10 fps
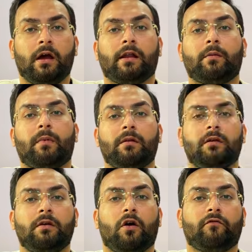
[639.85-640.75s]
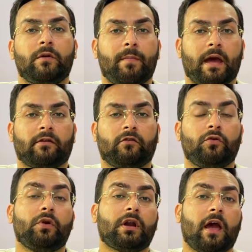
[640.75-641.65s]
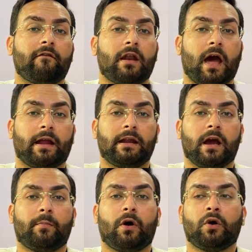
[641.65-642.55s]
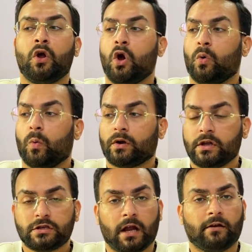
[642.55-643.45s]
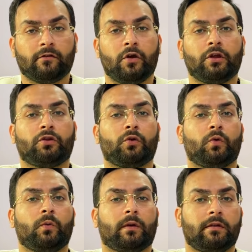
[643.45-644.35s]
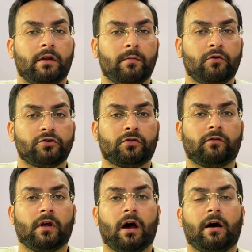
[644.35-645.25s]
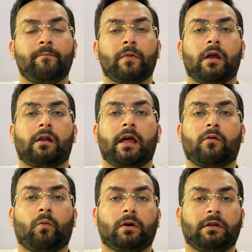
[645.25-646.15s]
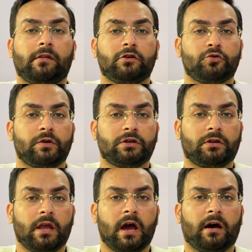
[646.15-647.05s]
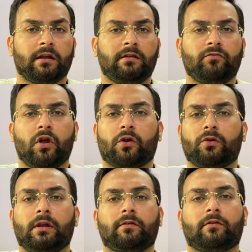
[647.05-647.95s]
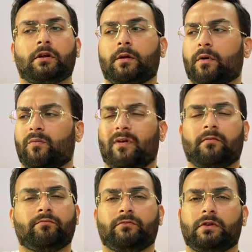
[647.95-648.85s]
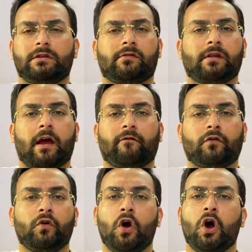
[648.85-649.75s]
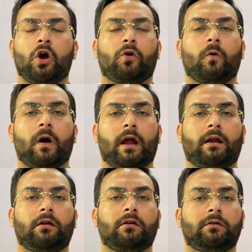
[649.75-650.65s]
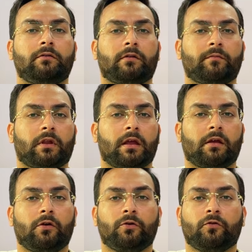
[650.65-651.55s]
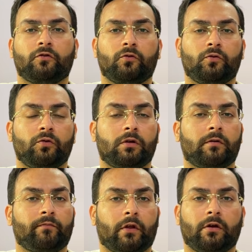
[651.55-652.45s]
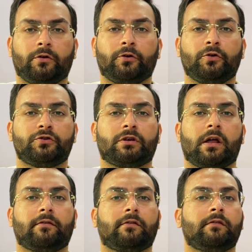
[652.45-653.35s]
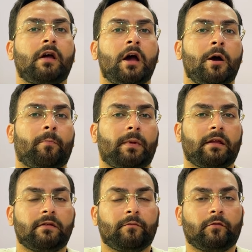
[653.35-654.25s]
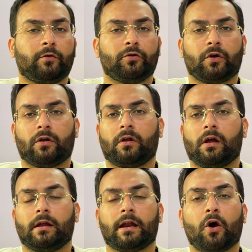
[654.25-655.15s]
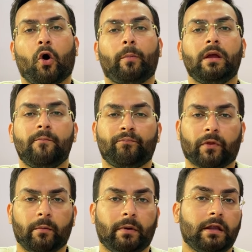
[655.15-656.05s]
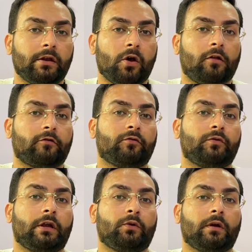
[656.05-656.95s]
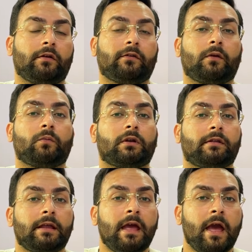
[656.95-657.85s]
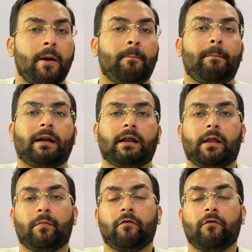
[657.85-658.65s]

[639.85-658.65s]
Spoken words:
Like, many of the parents do not have an idea about what their child is going through, what their emotions are, like what the situation they are in. They are only concerned about them. They just have to go ahead, learn something, go to school, and go to tuition classes, play some sport, or get a hobby. But then you also need to understand what is the mental health.